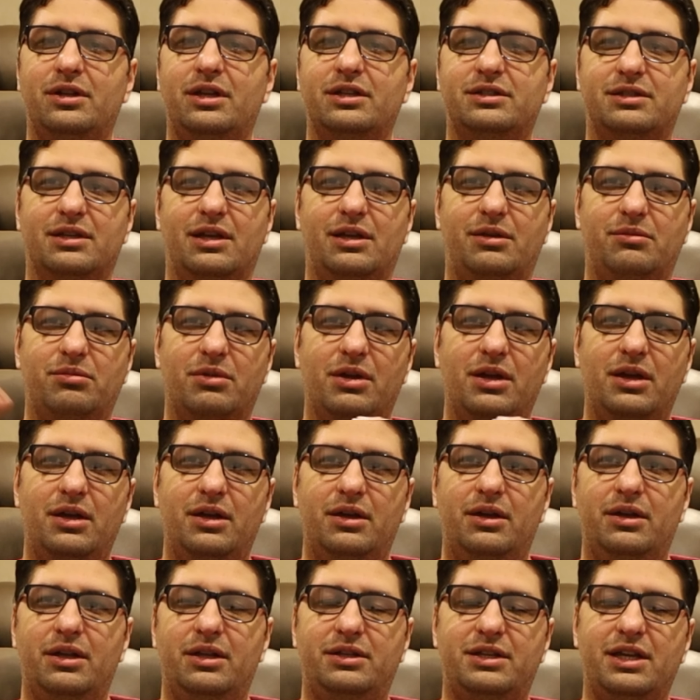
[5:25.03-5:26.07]
It's like
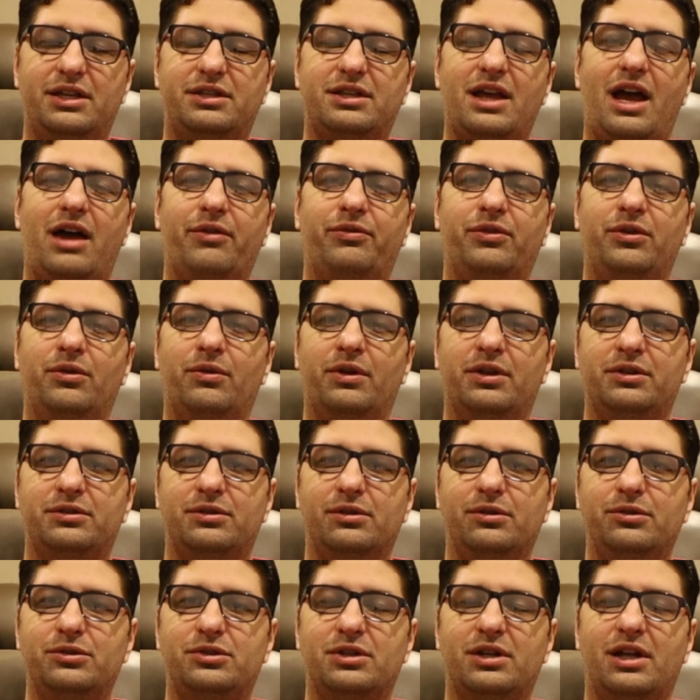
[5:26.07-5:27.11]
it takes half of your
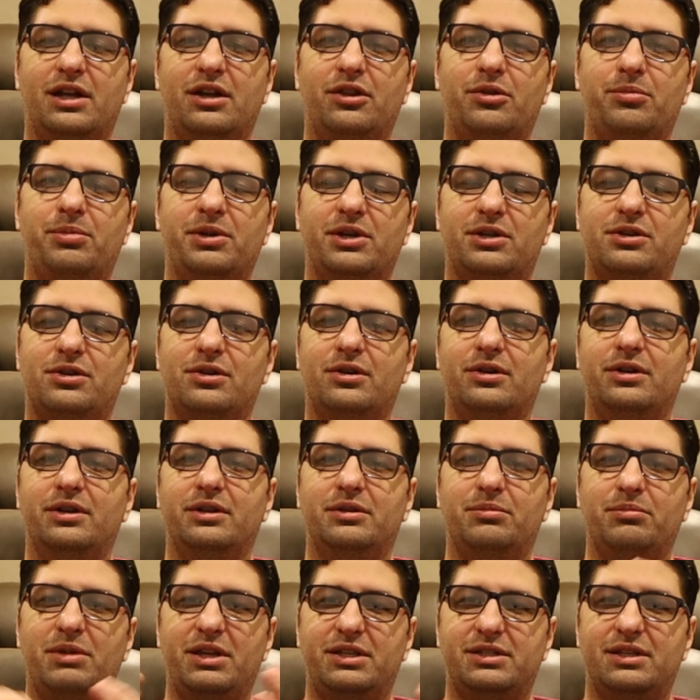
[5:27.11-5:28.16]
resolution out of the picture.
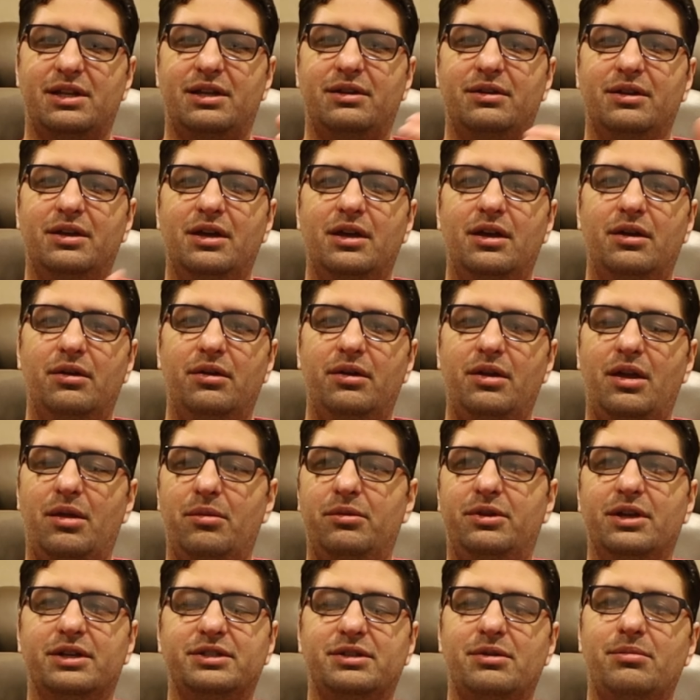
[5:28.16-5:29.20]
It makes it
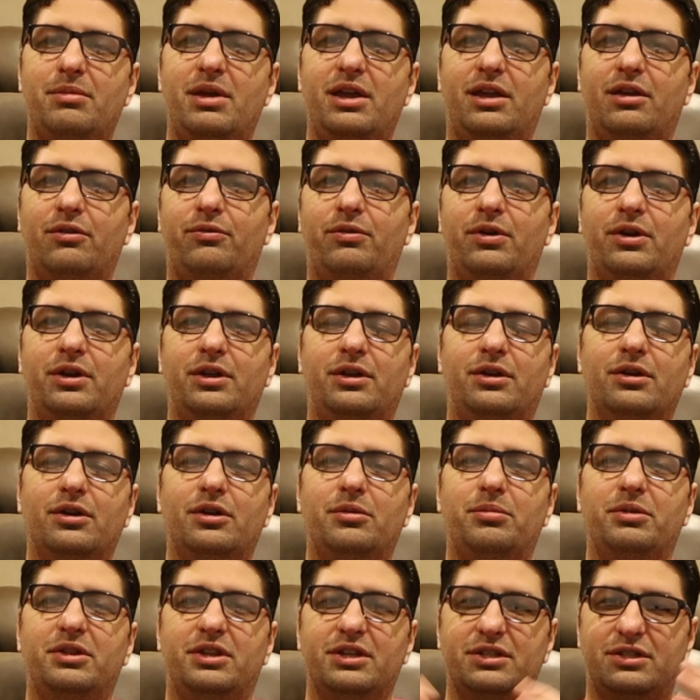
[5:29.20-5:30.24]
it doesn't make it very
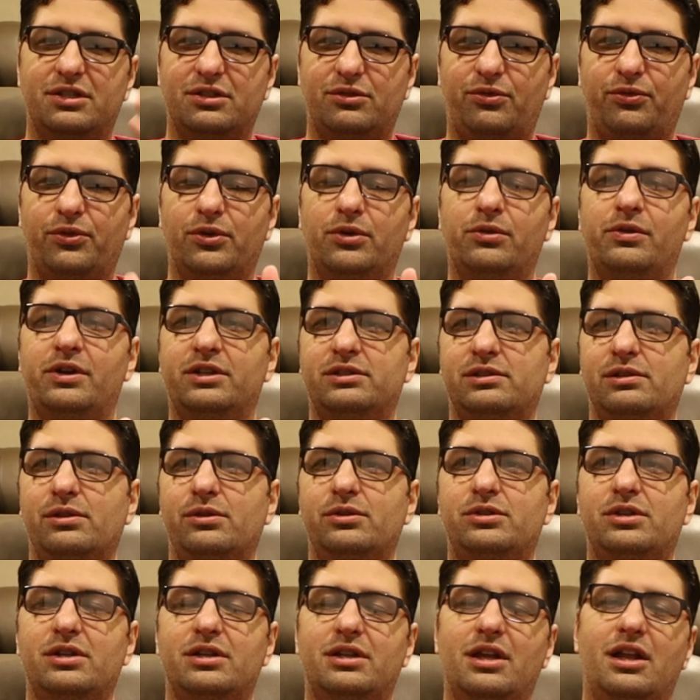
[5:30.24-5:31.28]
good, but this is full
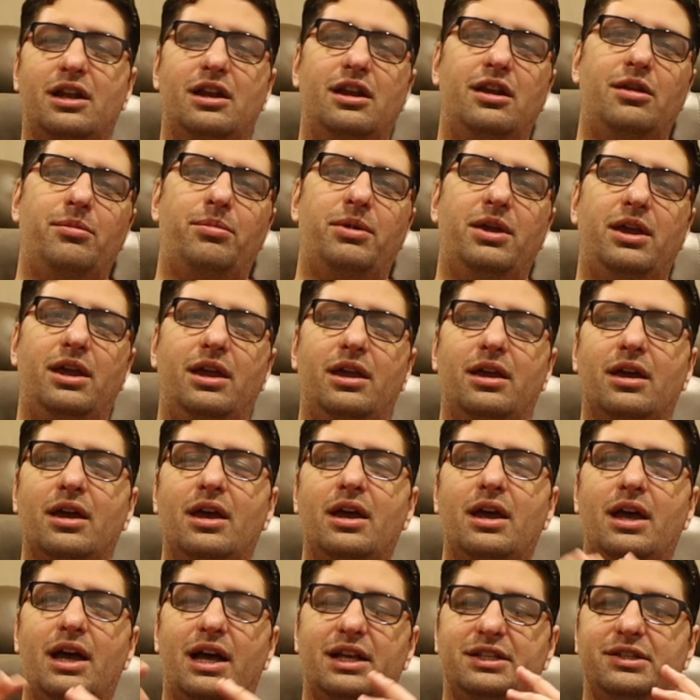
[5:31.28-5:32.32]
resolution 1080p
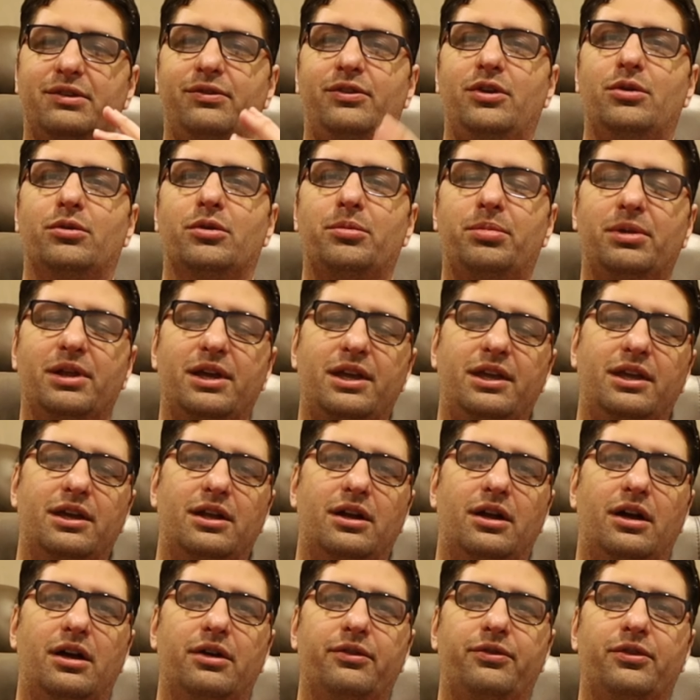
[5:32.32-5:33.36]
as if you were playing it
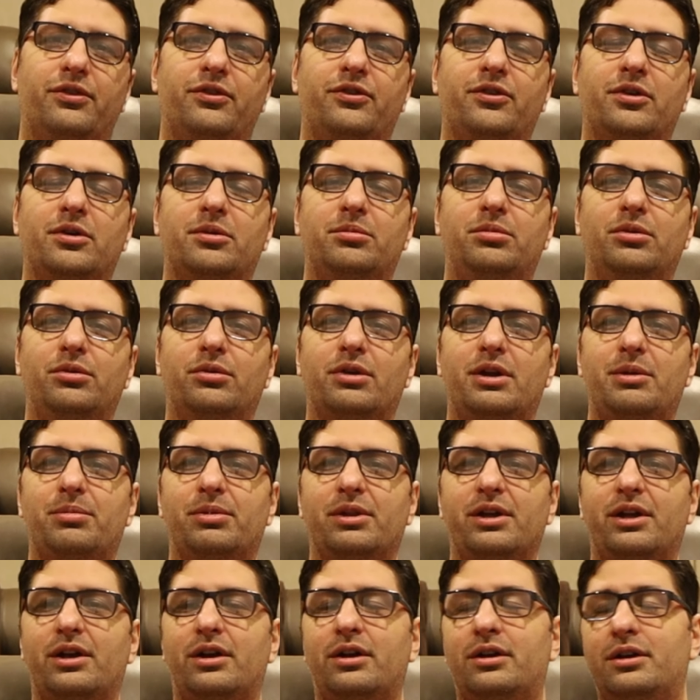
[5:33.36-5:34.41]
off of a Blu-ray
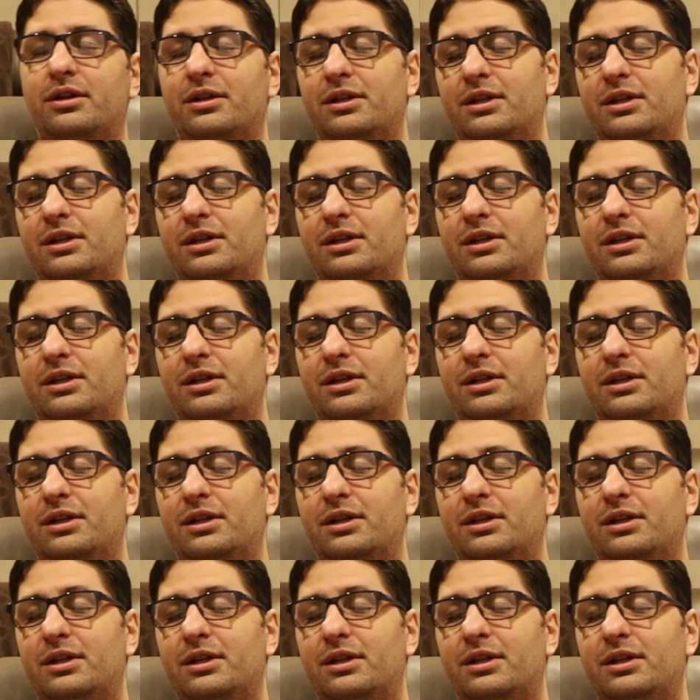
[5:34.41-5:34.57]
player.